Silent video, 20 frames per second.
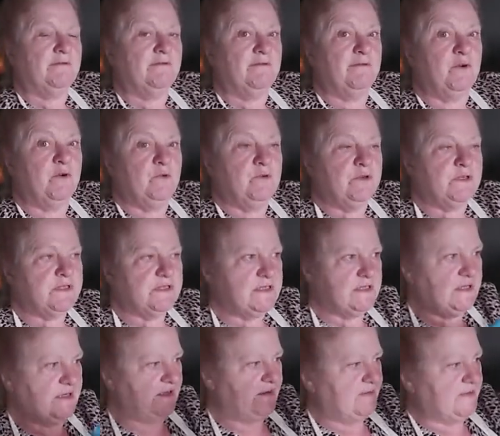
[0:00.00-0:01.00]
Roll your
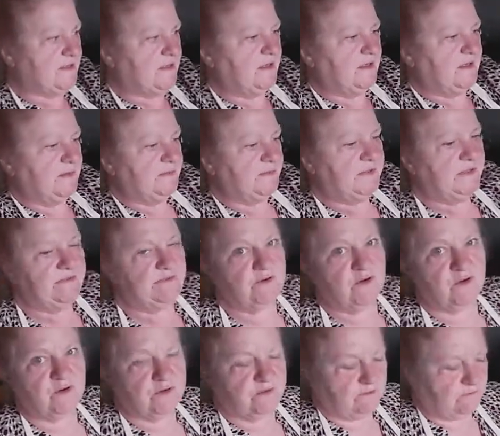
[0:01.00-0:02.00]
sleeves up. I've
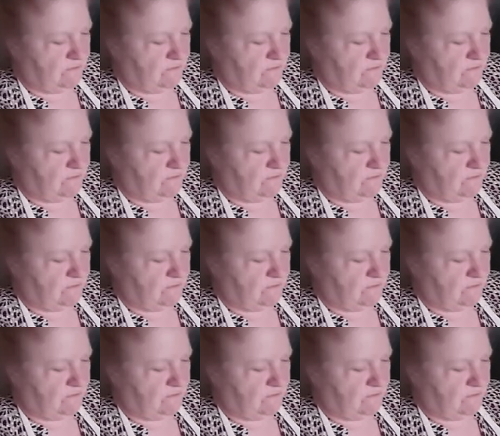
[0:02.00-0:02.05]
got the